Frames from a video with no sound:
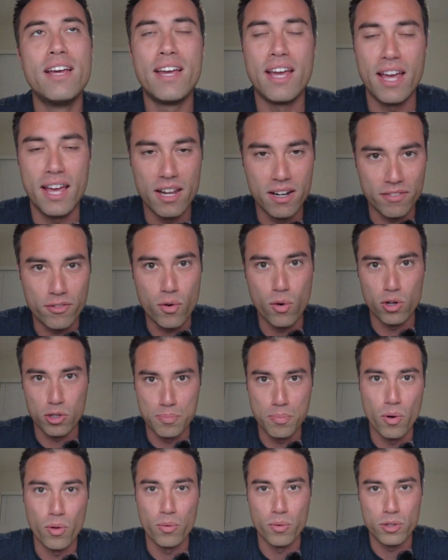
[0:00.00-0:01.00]
and of course
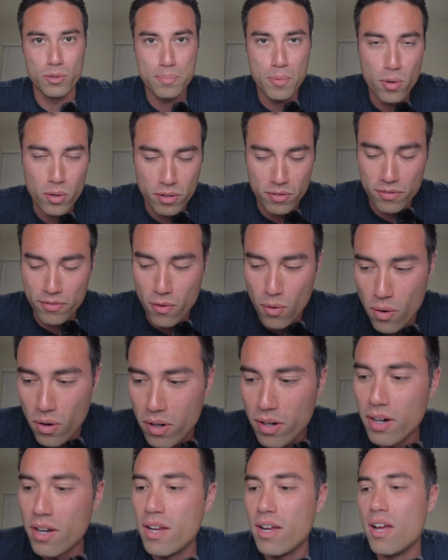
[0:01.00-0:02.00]
both were spoken
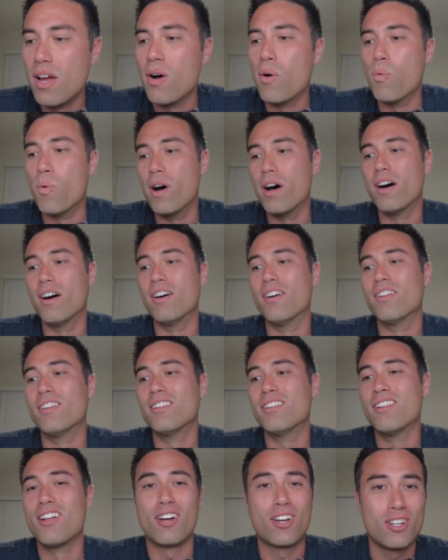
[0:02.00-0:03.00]
for.
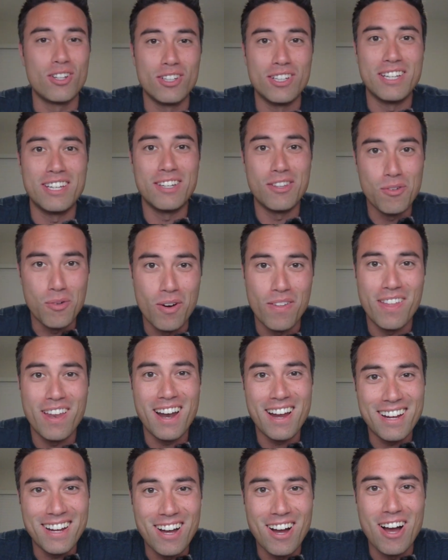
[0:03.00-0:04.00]
Well, luckily the one that
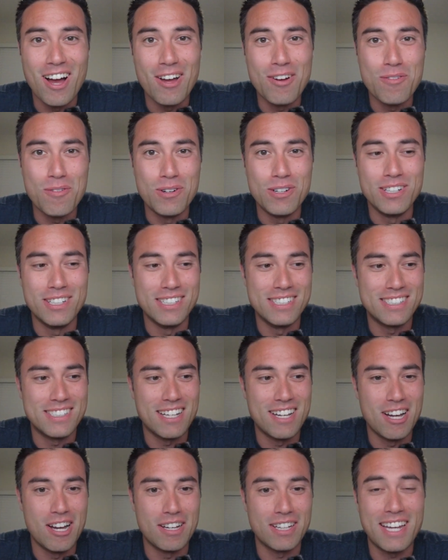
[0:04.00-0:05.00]
I got was
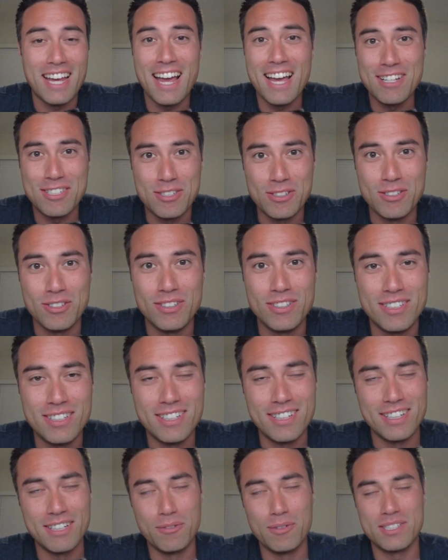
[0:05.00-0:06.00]
canceled.
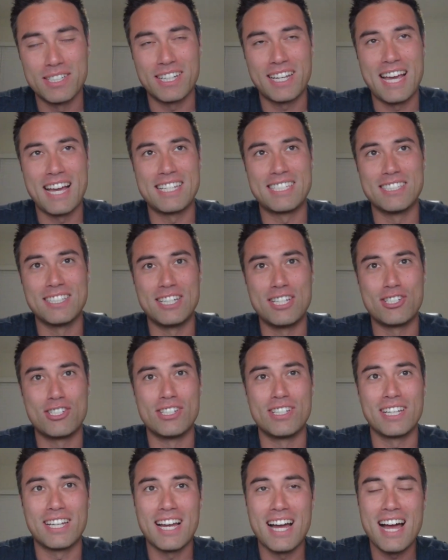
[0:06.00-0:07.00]
It wasn't a
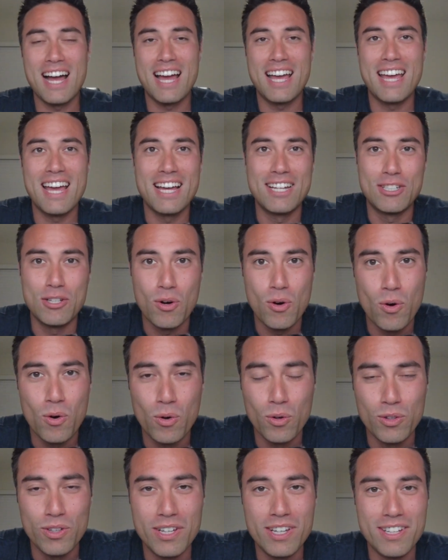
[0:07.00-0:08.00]
cancellation. The guy had
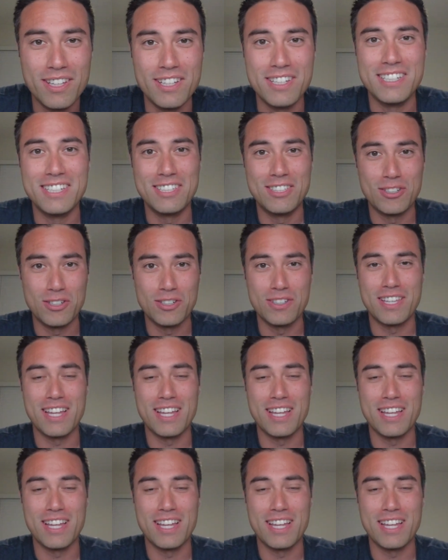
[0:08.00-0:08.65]
told the dealer